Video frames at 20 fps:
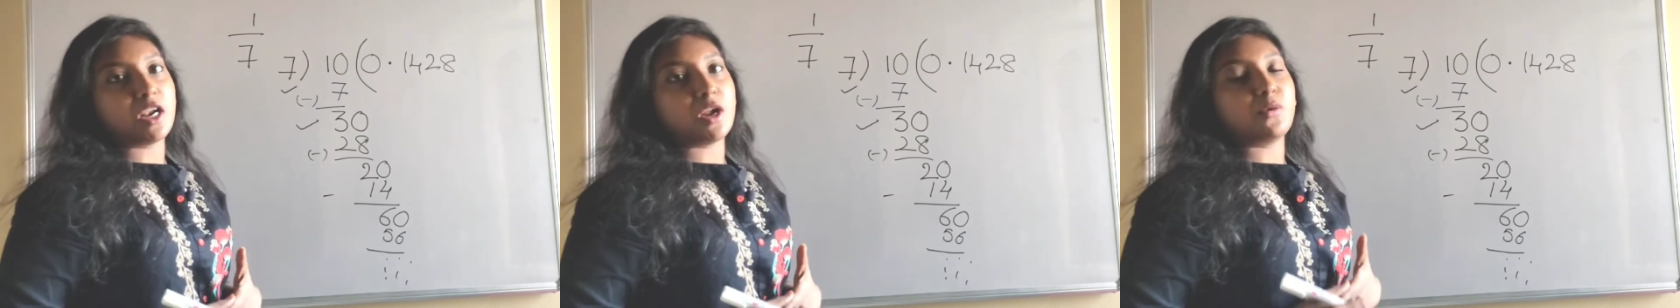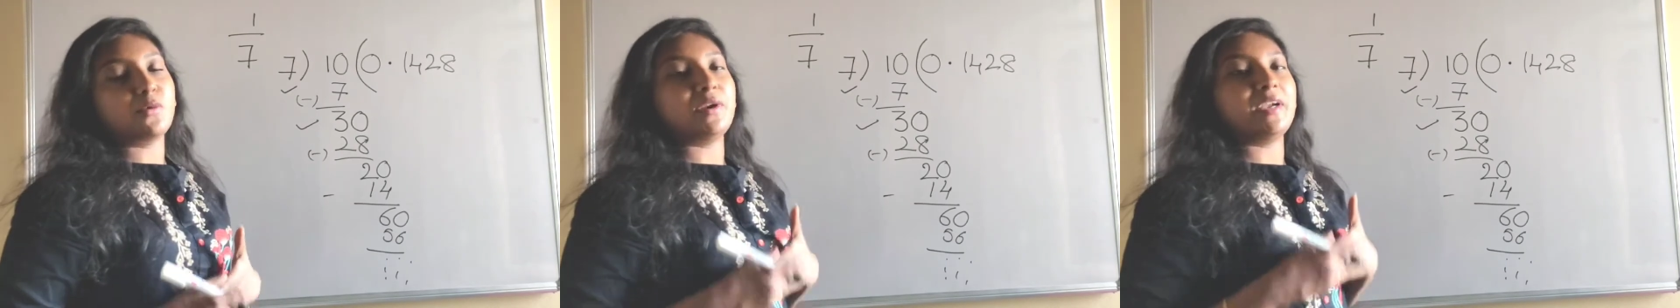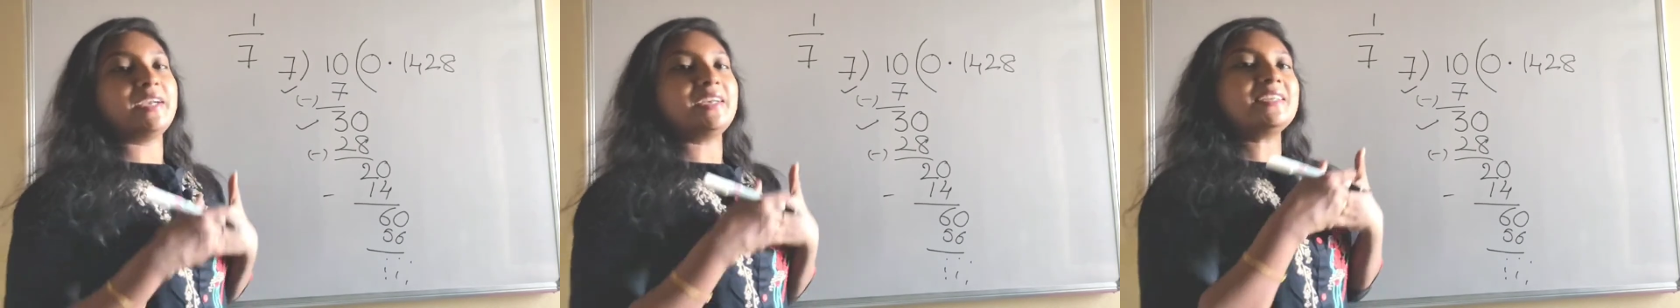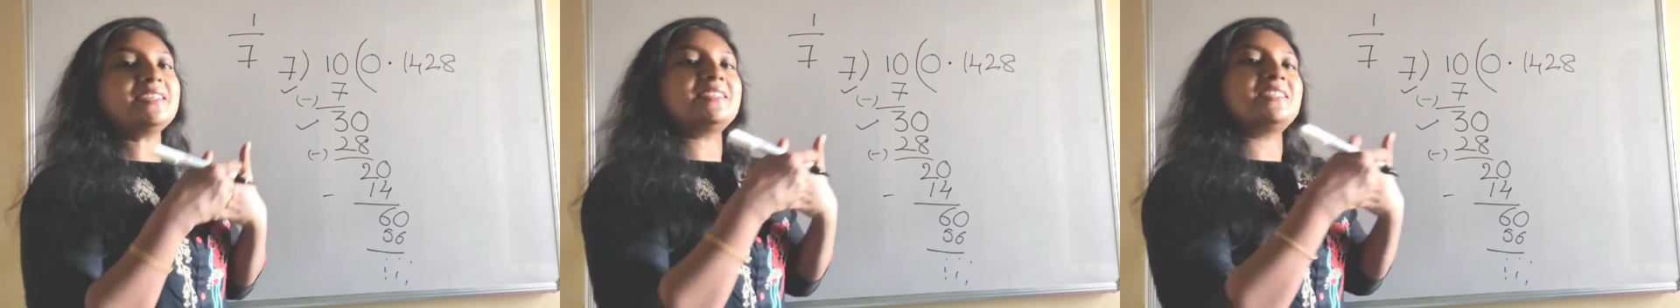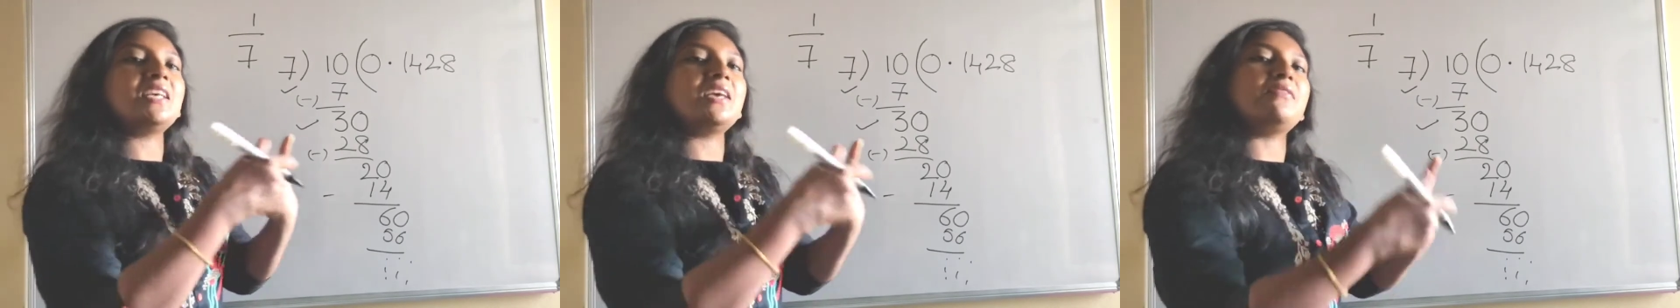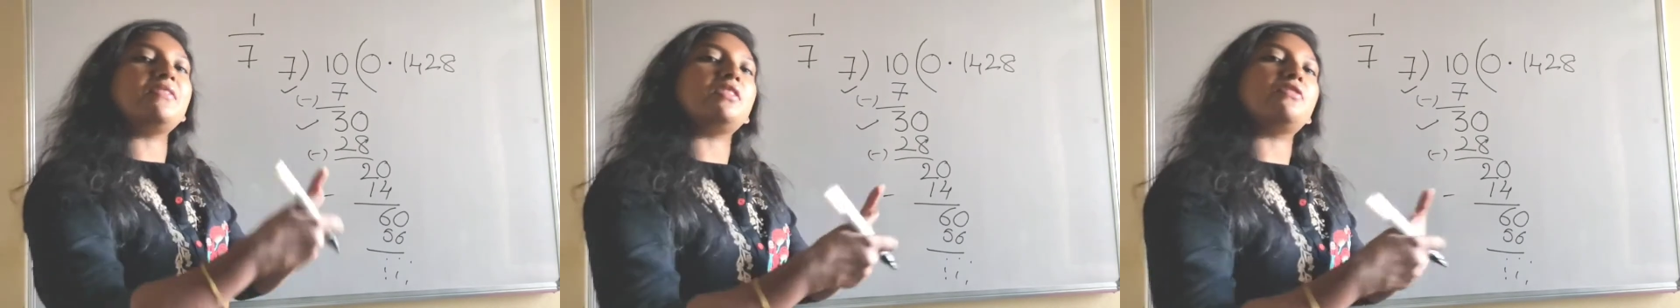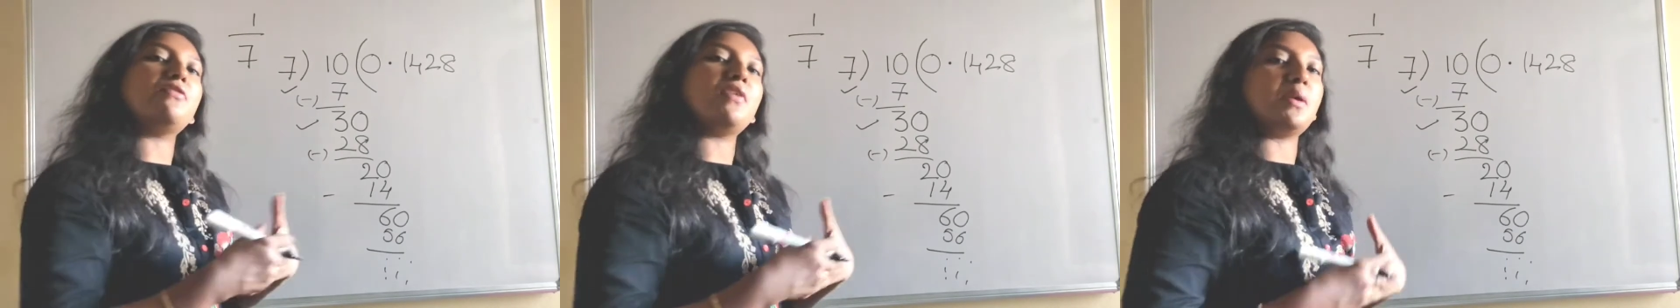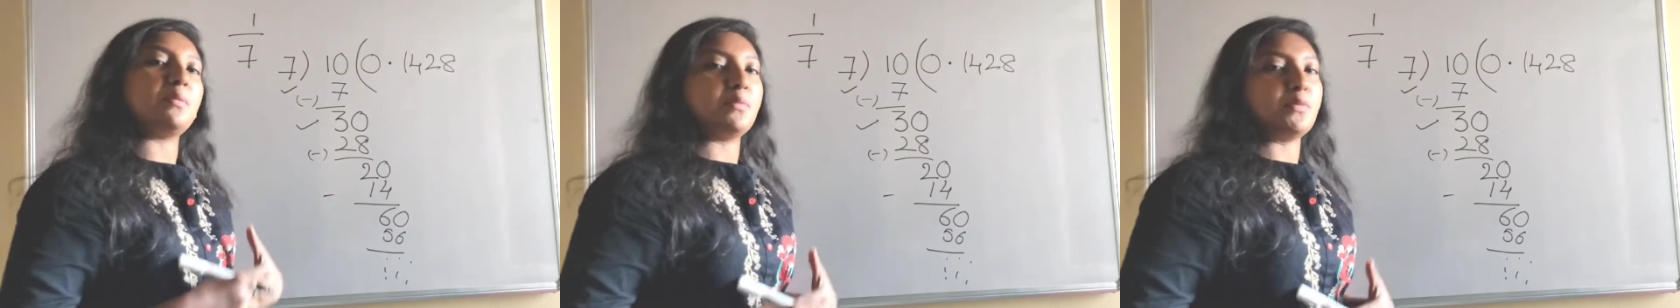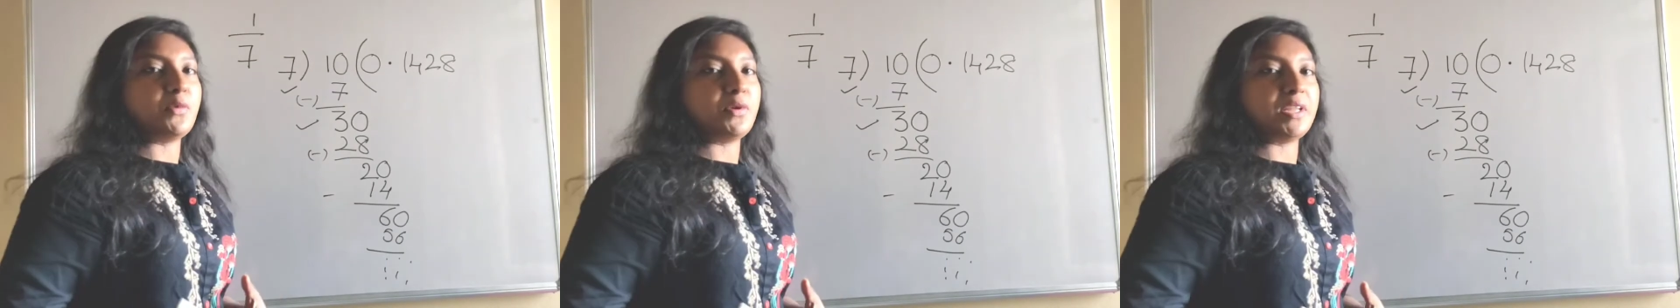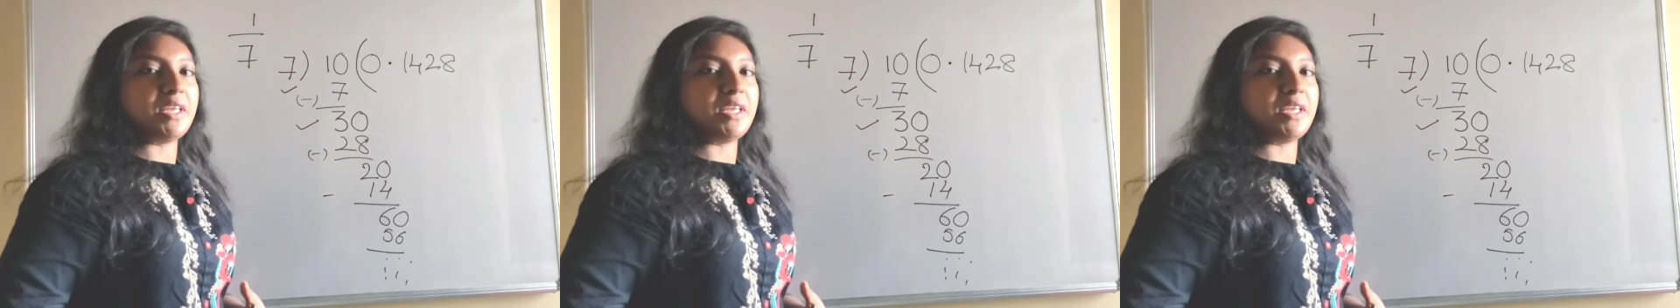Now let us see with one more